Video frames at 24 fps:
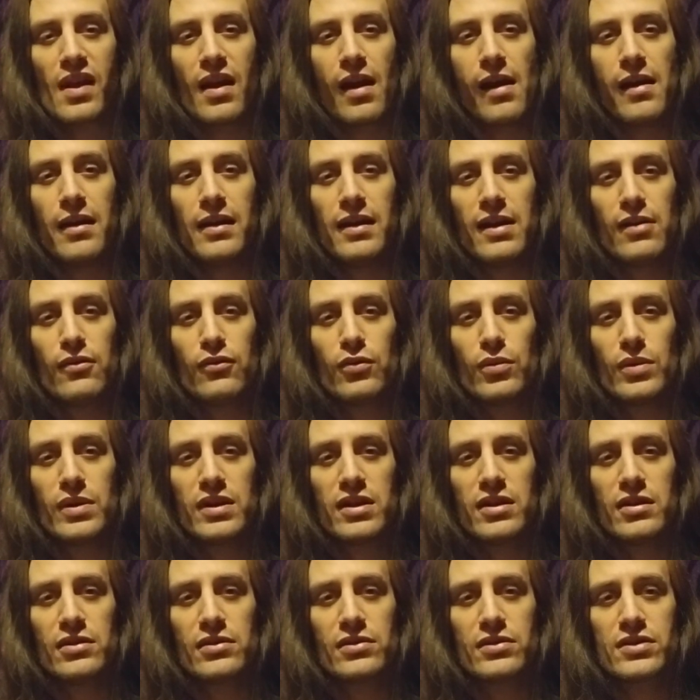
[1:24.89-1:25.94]
I mean, everyone
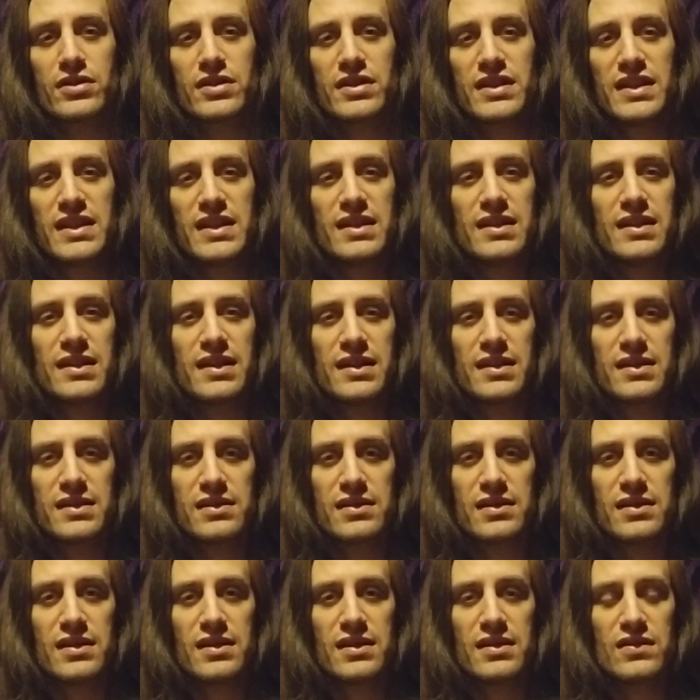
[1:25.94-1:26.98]
knows CNN
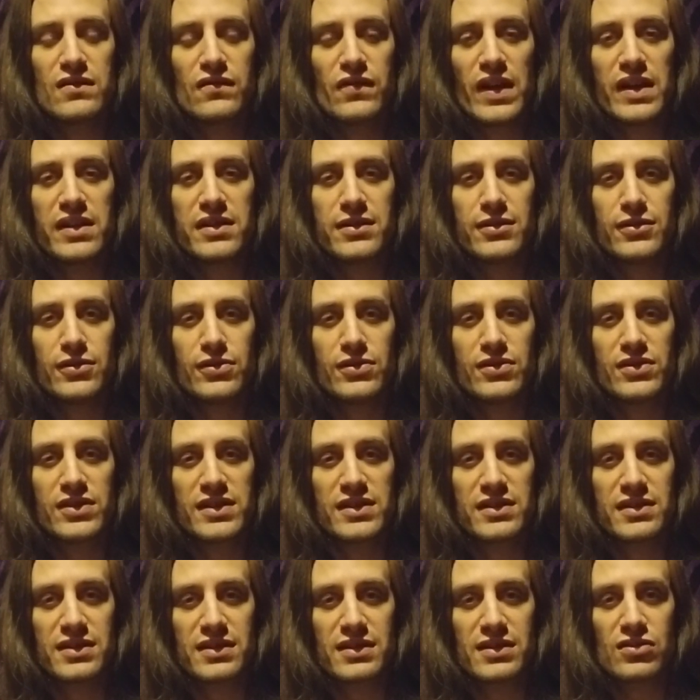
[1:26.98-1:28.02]
is fake news,
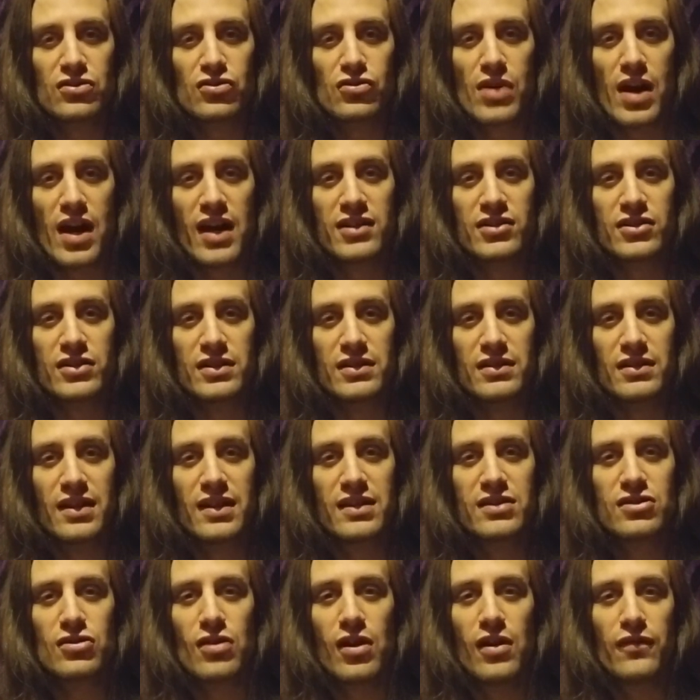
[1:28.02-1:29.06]
is a distraction.
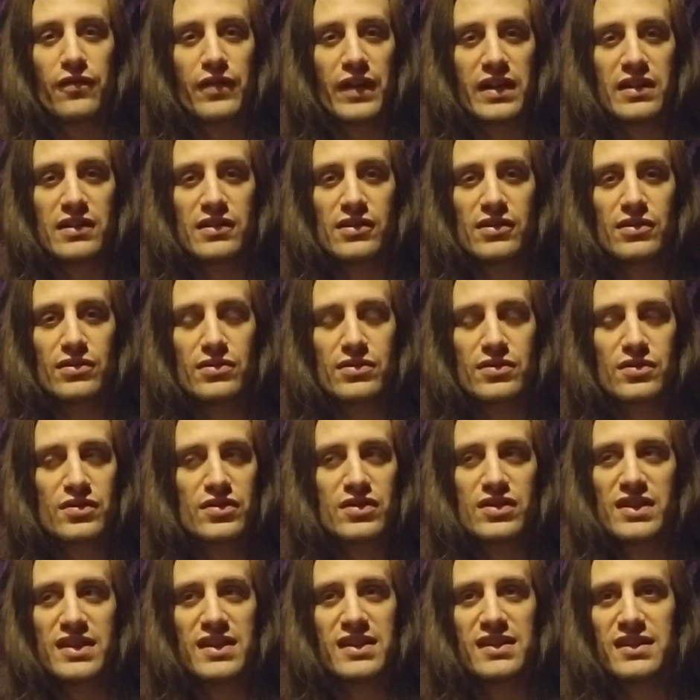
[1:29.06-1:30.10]
It's all fake news.
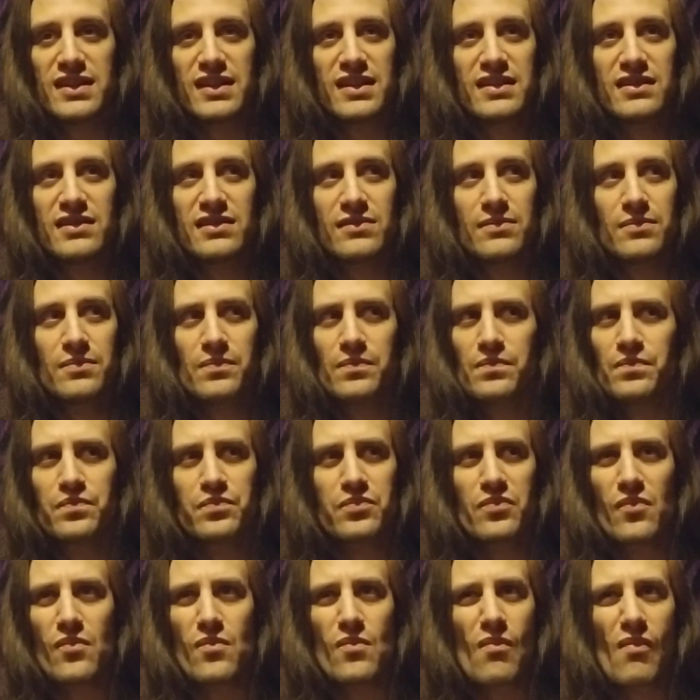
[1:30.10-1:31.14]
CNN,
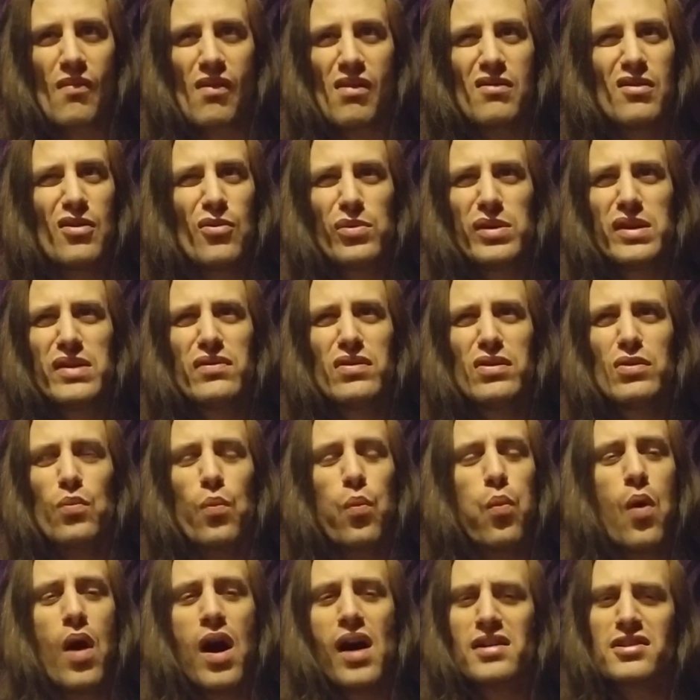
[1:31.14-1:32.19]
no one even
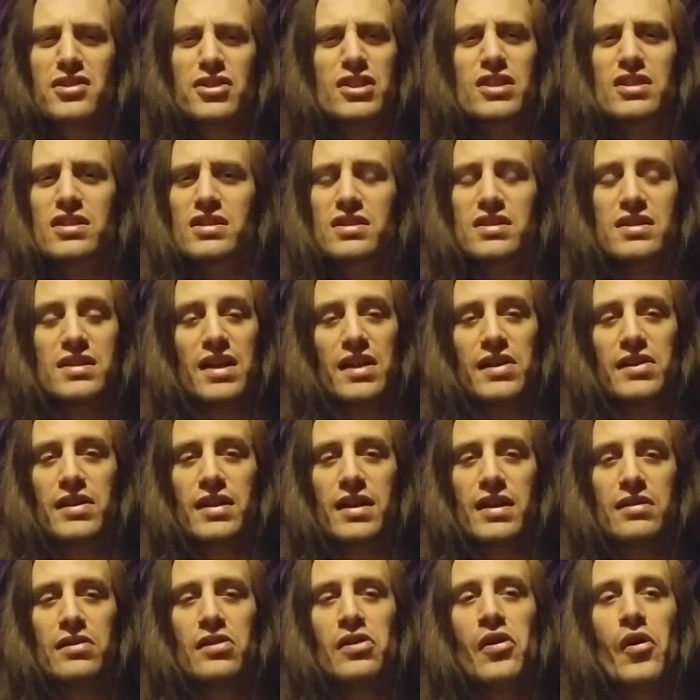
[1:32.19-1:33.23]
watches
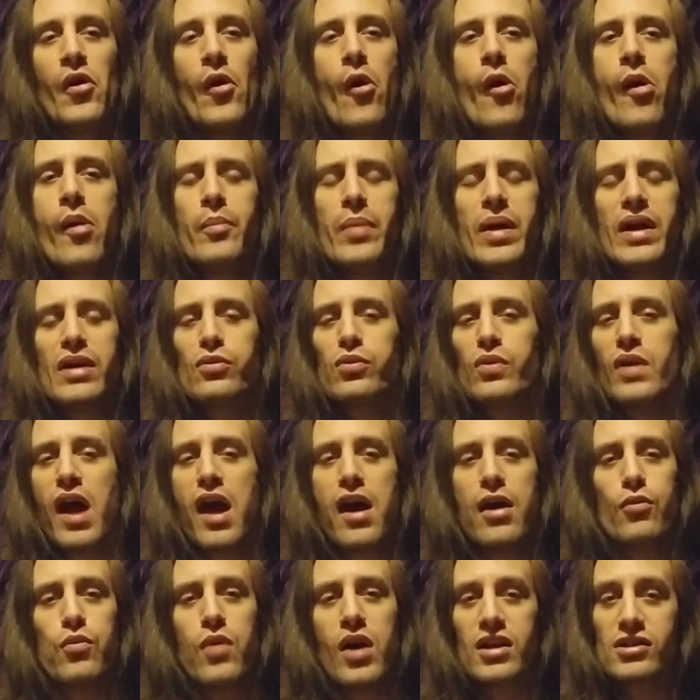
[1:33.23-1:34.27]
CNN. Back when
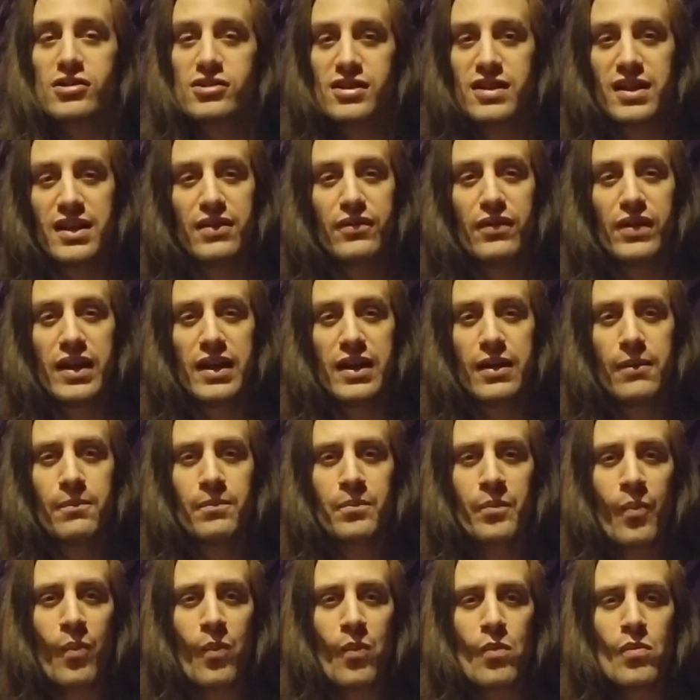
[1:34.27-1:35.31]
I watched TV,
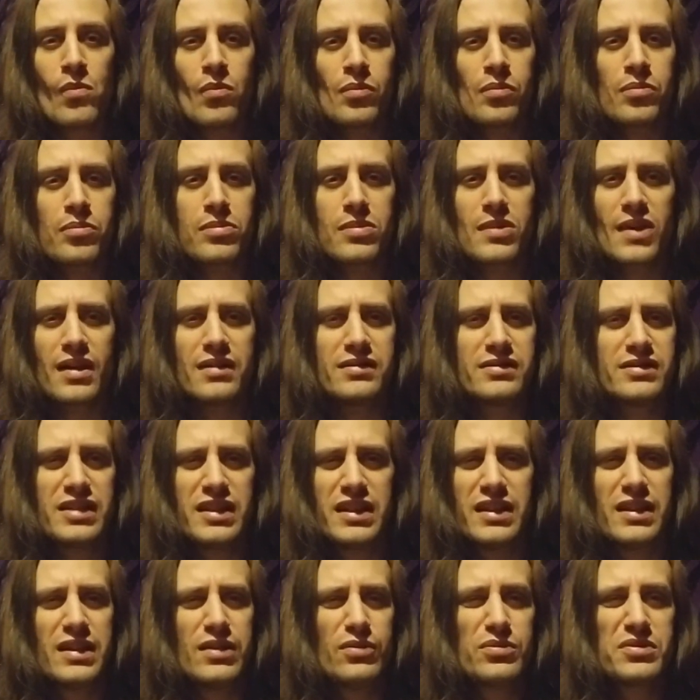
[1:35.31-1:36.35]

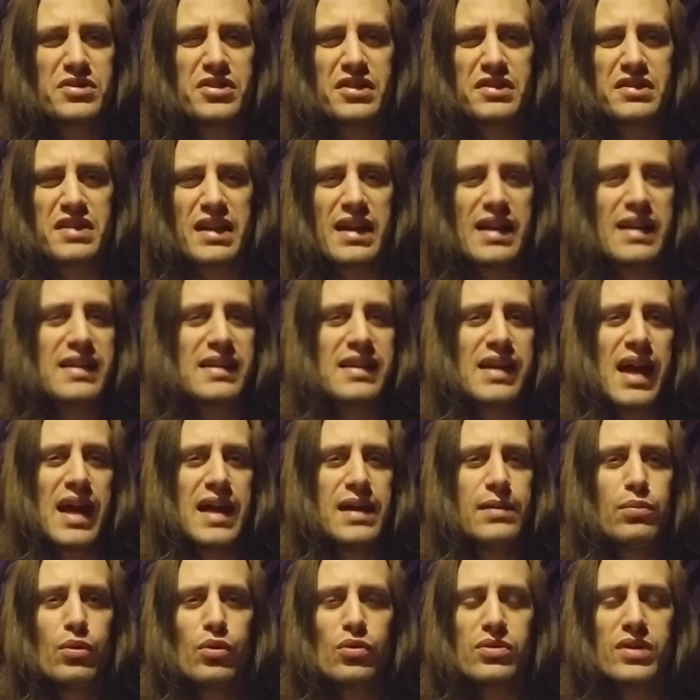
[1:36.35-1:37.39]
CNN was just like a
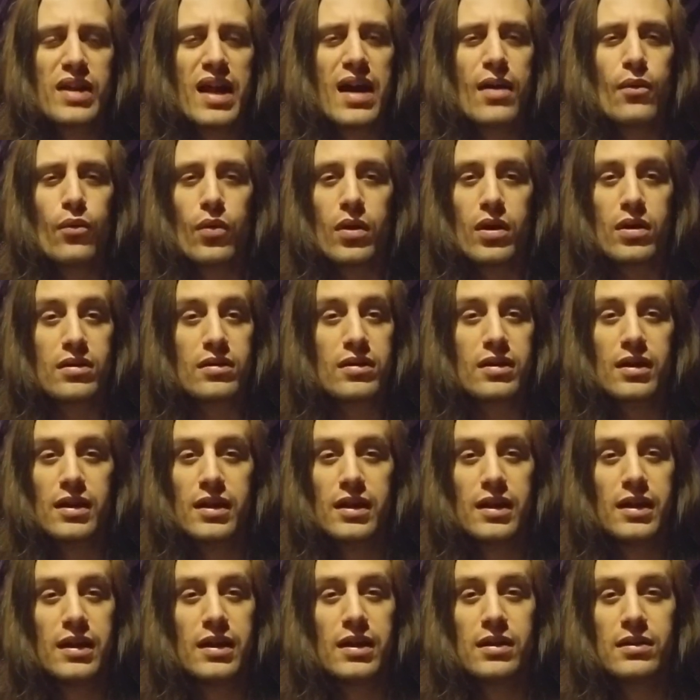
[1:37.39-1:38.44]
cable network,
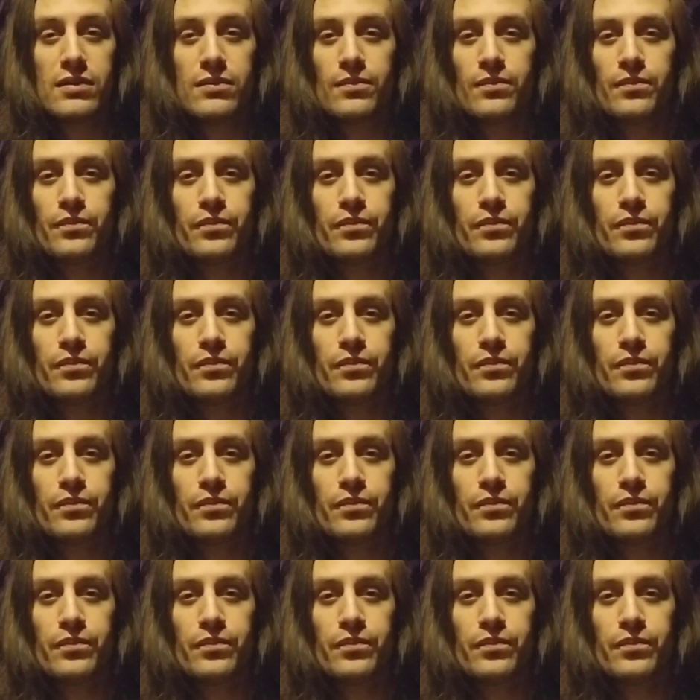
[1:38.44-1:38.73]
and